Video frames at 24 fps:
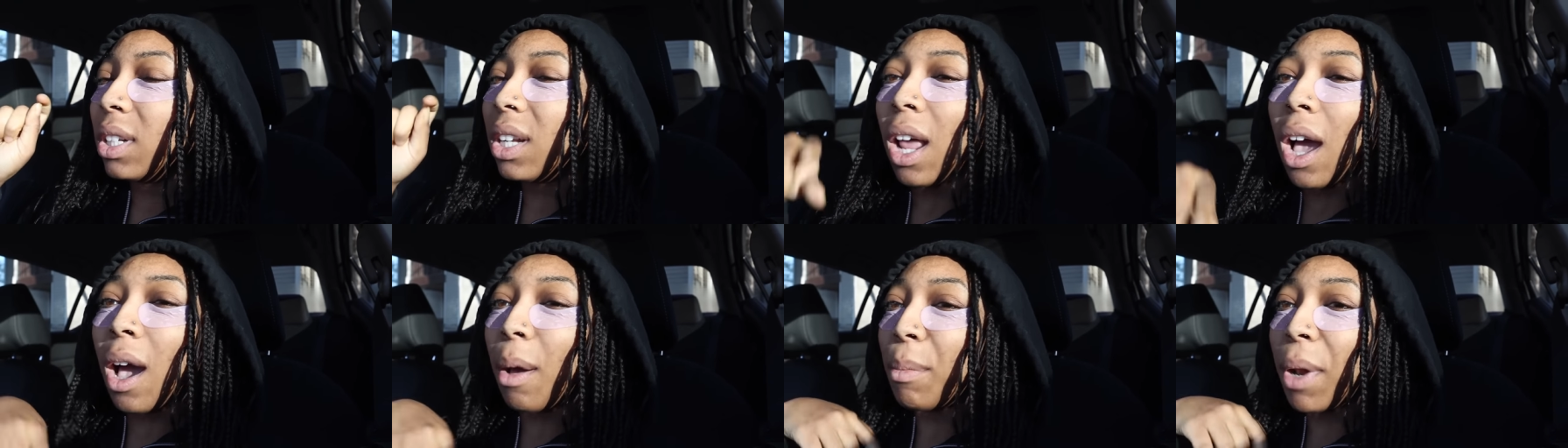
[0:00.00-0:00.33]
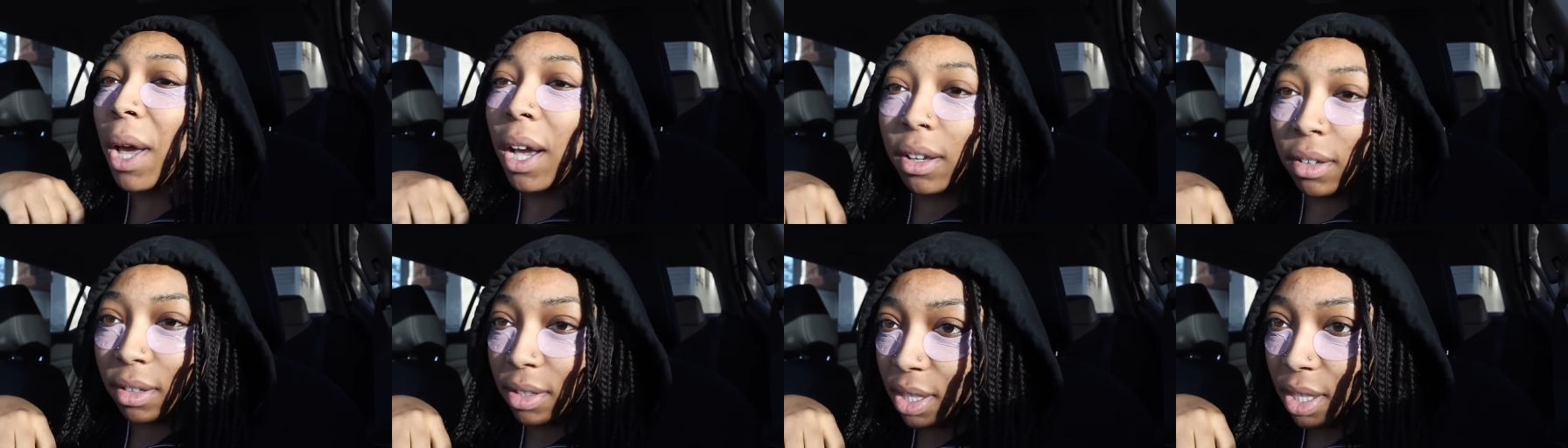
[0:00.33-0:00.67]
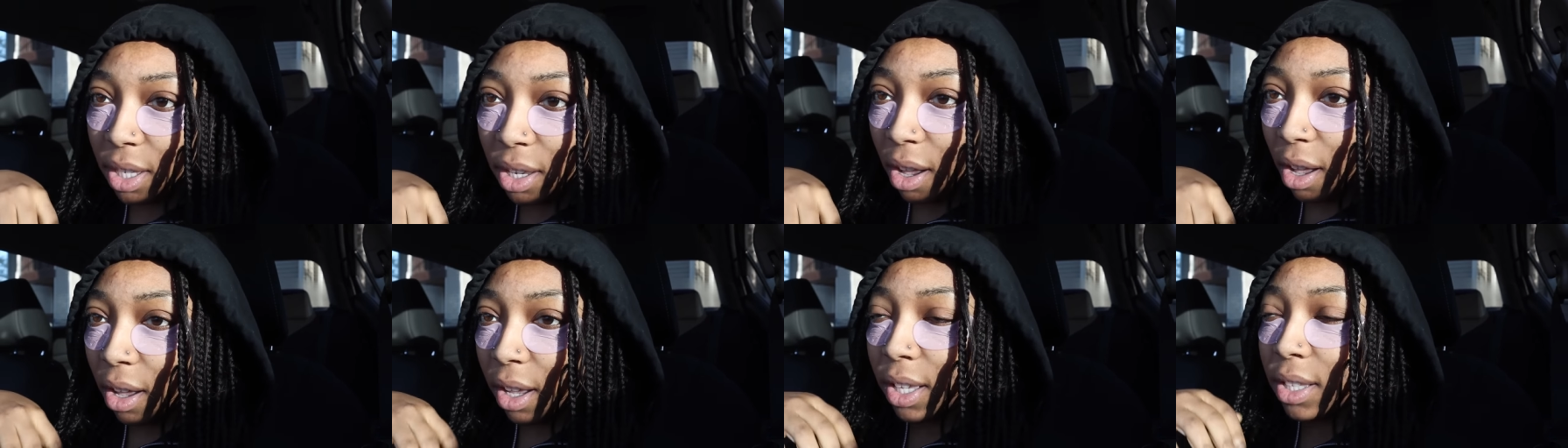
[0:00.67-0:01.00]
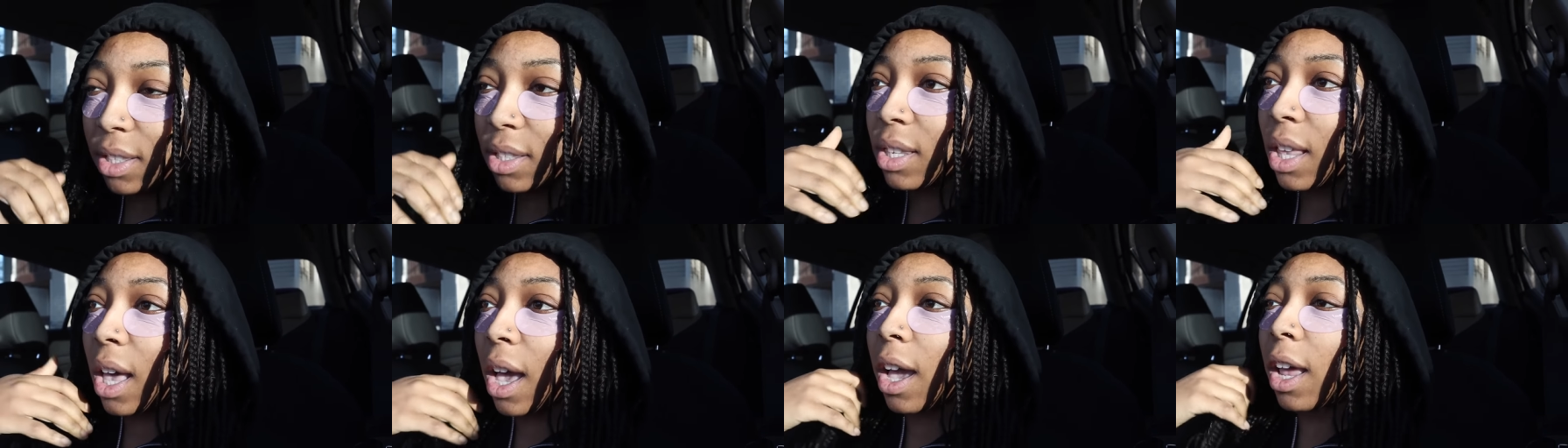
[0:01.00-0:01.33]
nah, I'm not gonna see y'all
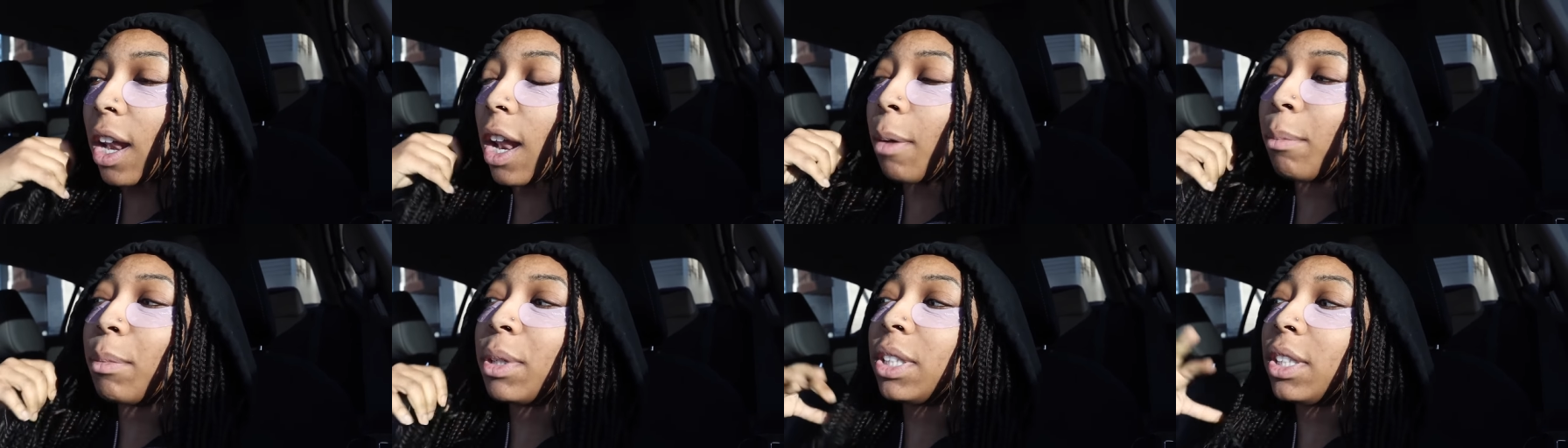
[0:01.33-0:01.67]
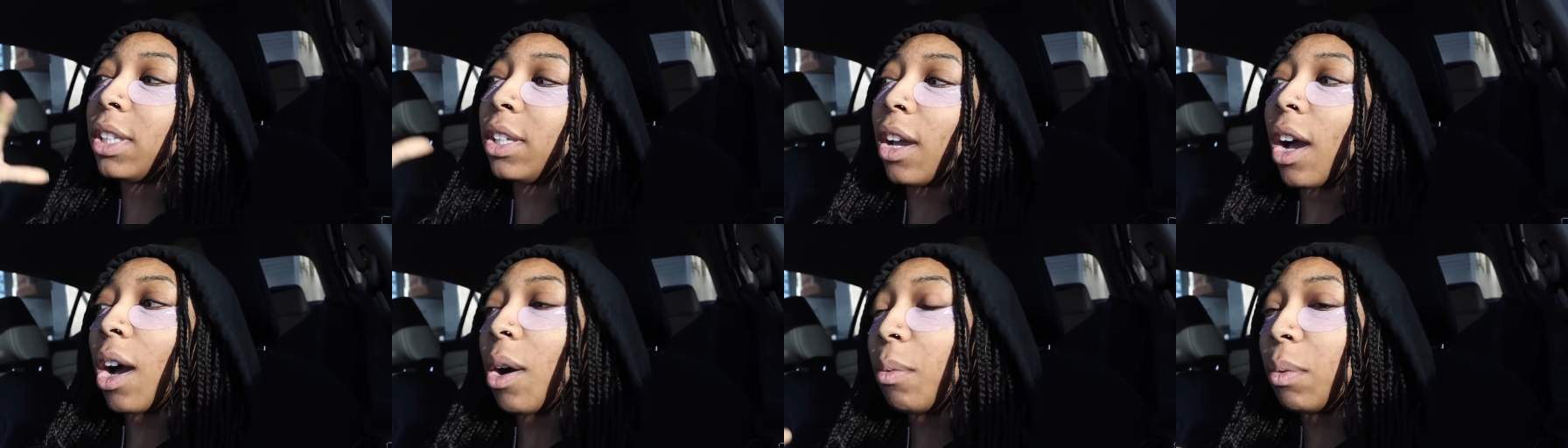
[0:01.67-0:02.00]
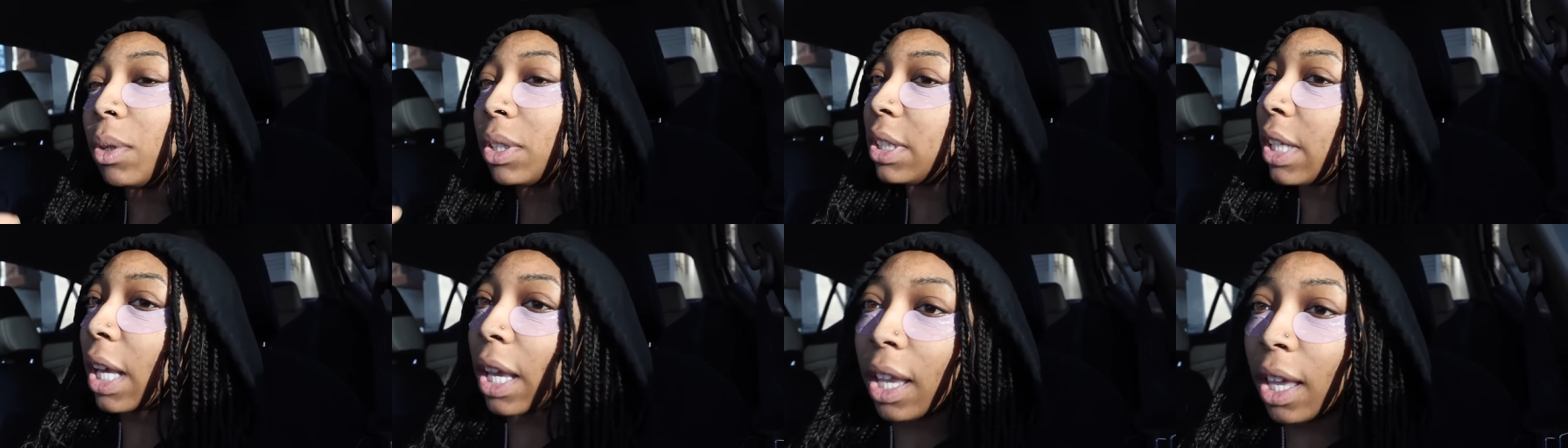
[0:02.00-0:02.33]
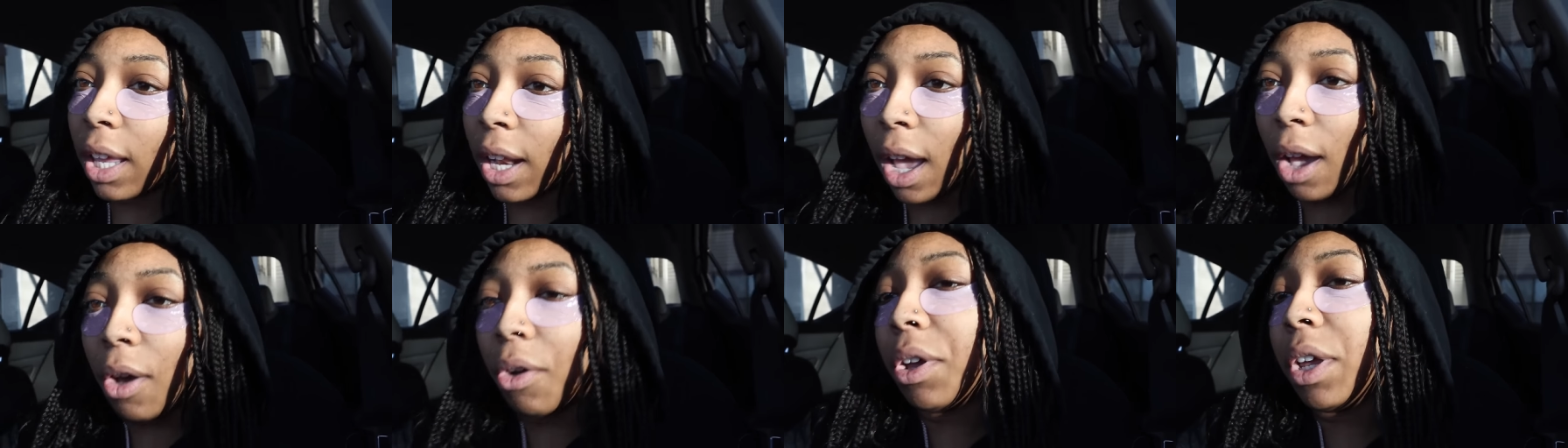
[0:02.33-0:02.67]
inside. I'm gonna see y'all once I
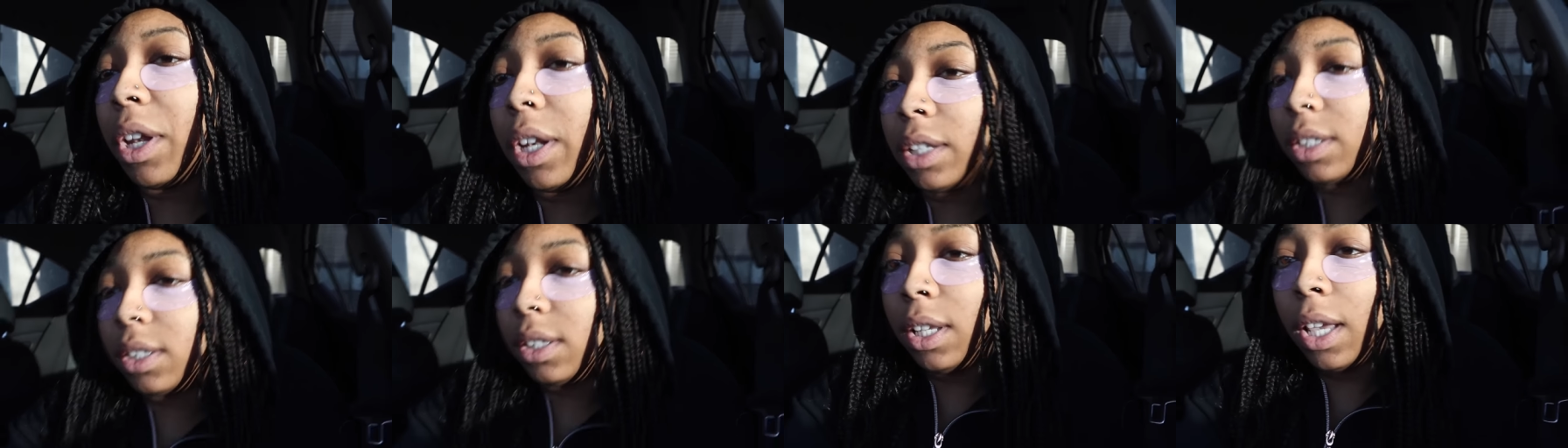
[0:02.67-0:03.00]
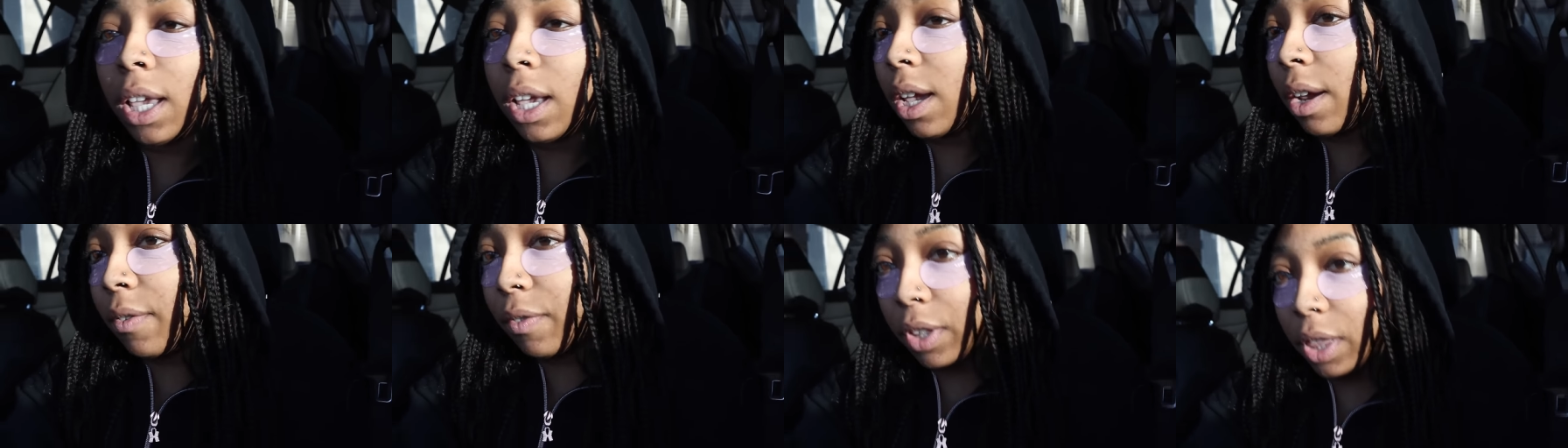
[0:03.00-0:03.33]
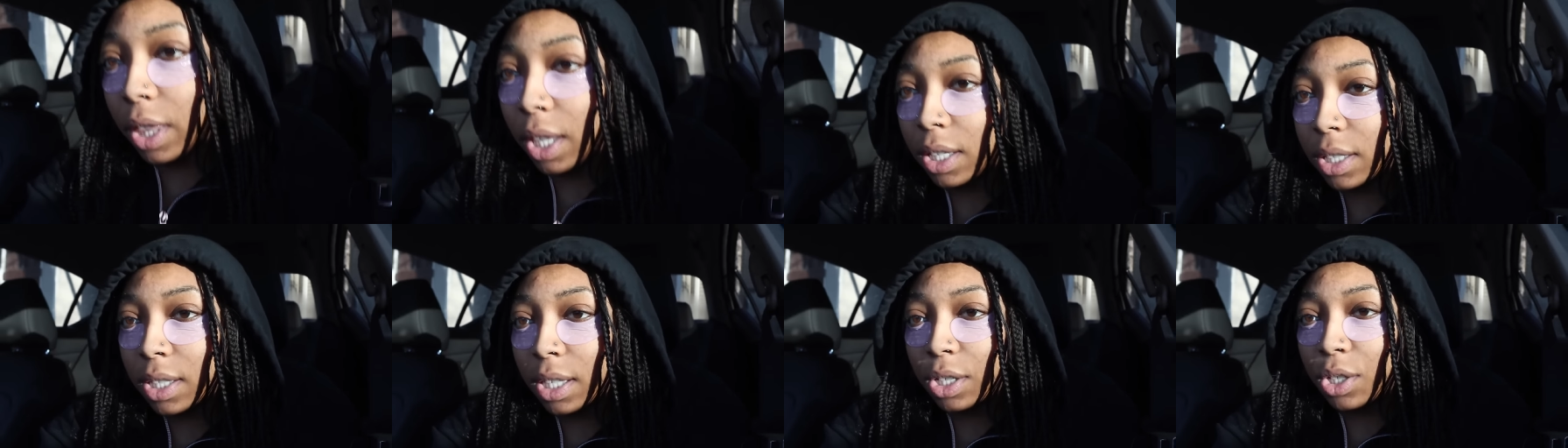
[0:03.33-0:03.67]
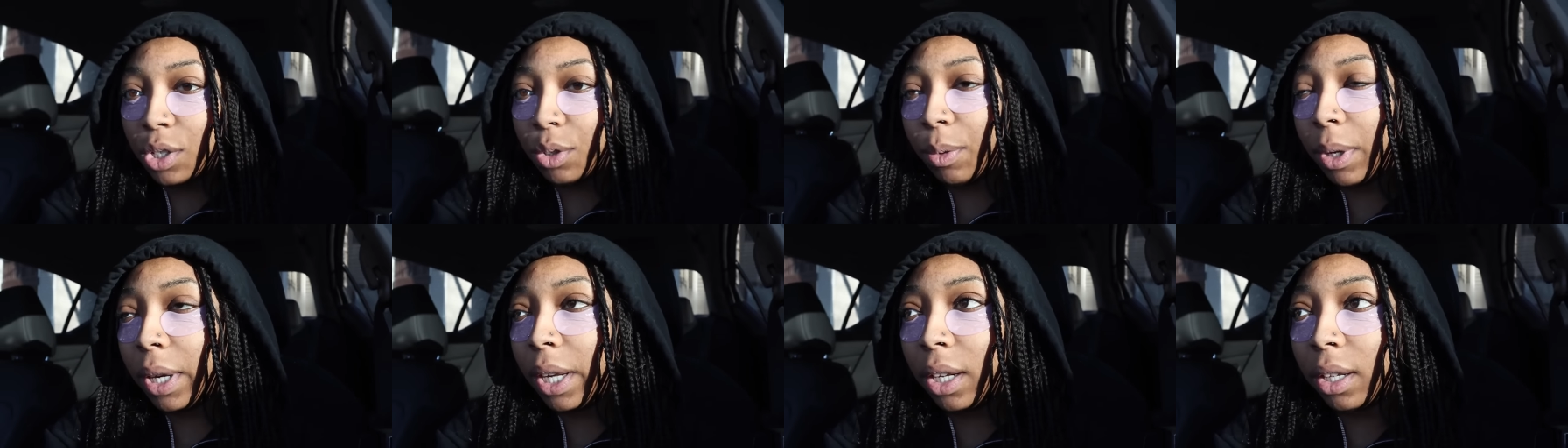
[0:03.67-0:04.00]
get out and get everything
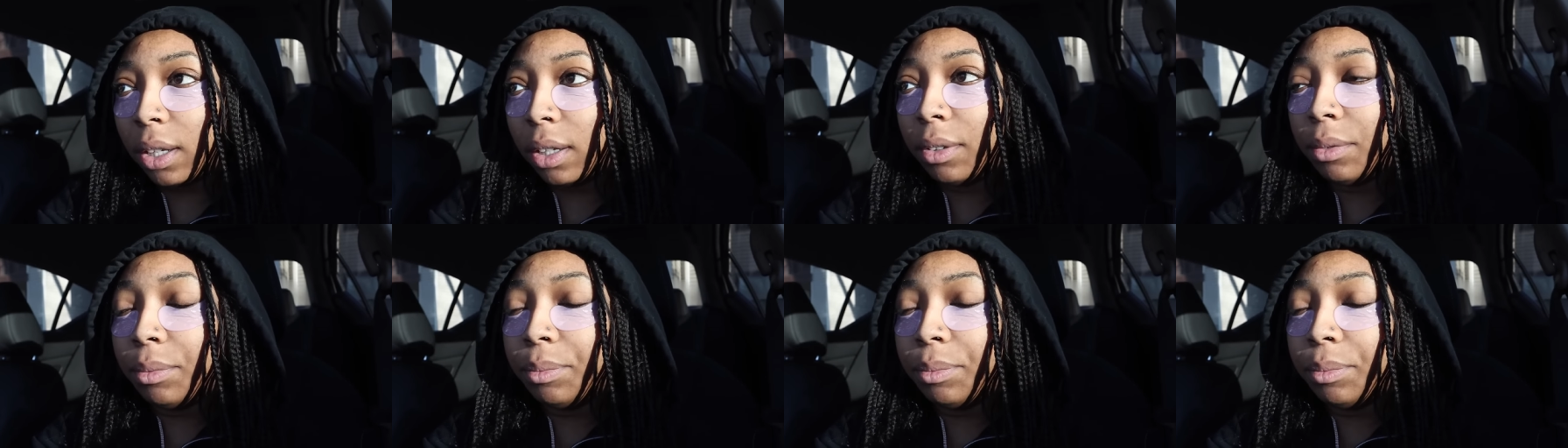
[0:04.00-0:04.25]
situated.